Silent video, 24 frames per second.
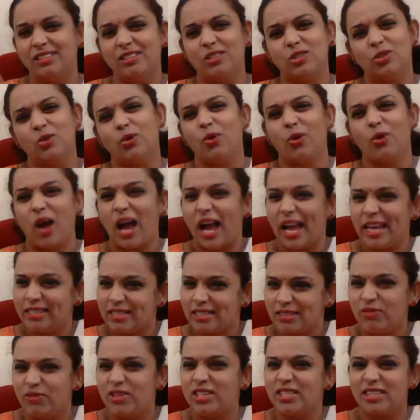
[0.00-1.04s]
so
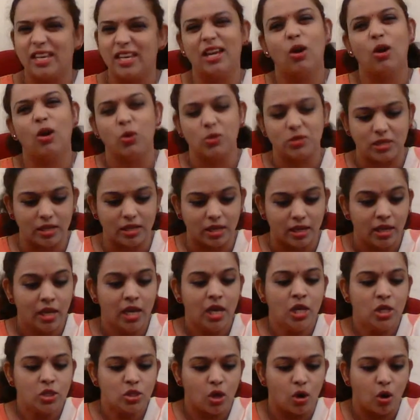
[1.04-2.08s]
we say Jose.
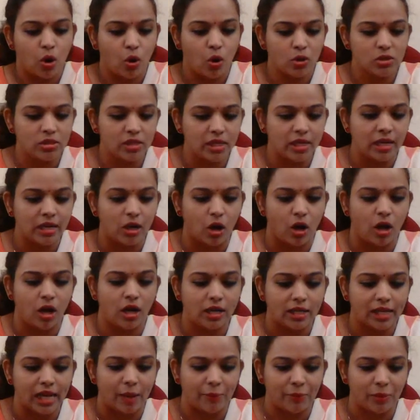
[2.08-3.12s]
So Jose Raul
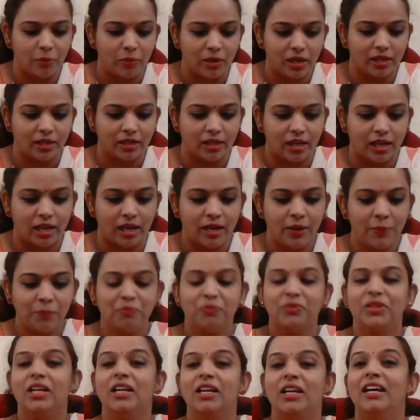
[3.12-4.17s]
Capablanca
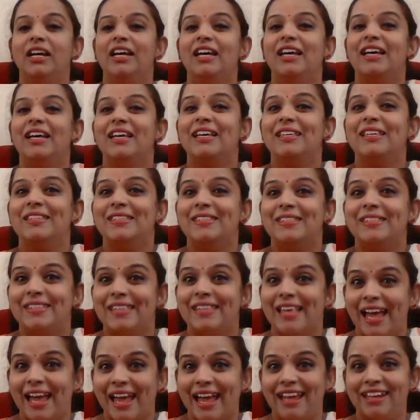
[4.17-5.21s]

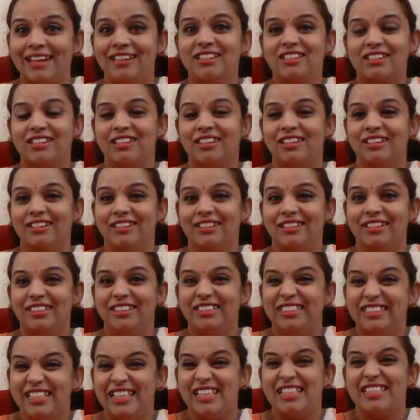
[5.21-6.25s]
said
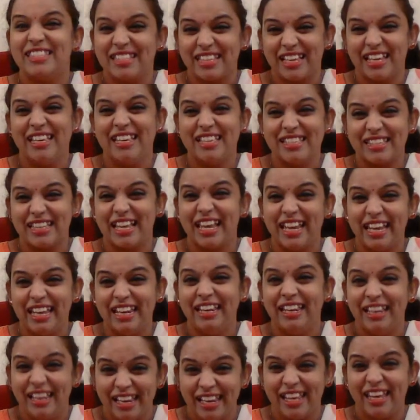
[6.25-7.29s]
this is
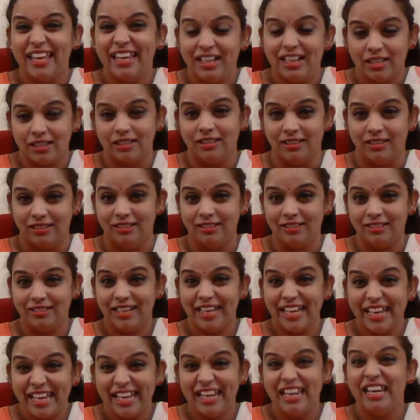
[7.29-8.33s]
illegal.
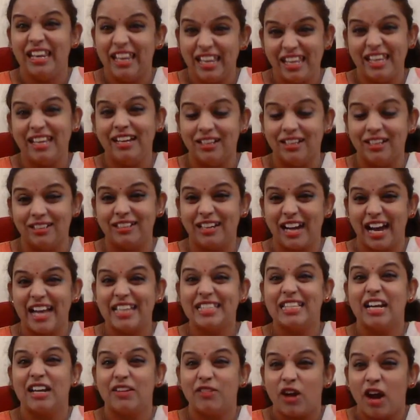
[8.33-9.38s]
Illegal, guys.
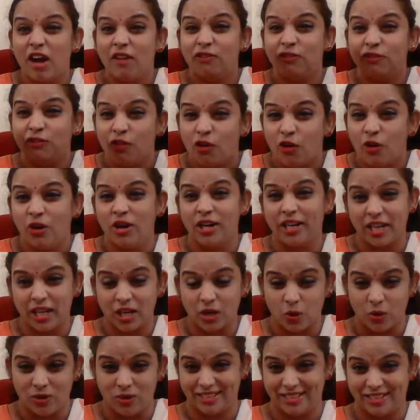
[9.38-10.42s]
At a
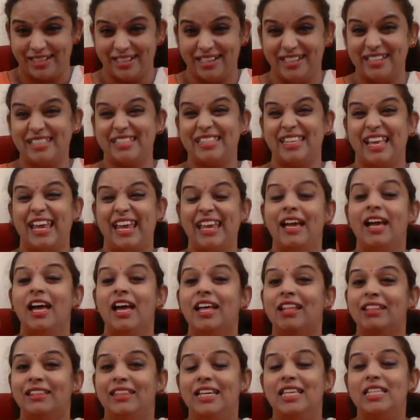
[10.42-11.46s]
4-year-old kid is saying
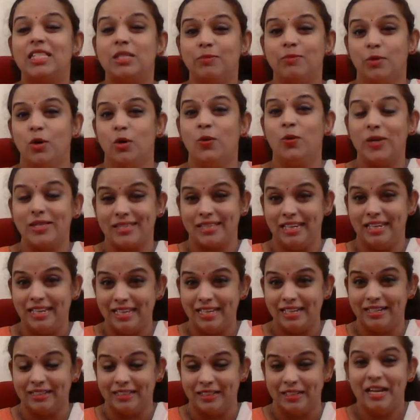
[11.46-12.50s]
this move is
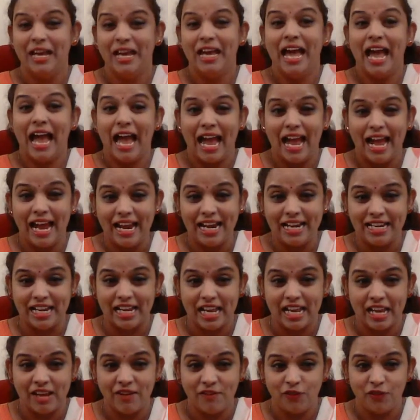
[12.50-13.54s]
illegal. And
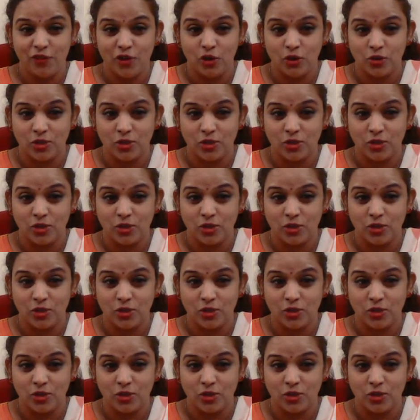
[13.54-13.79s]
if you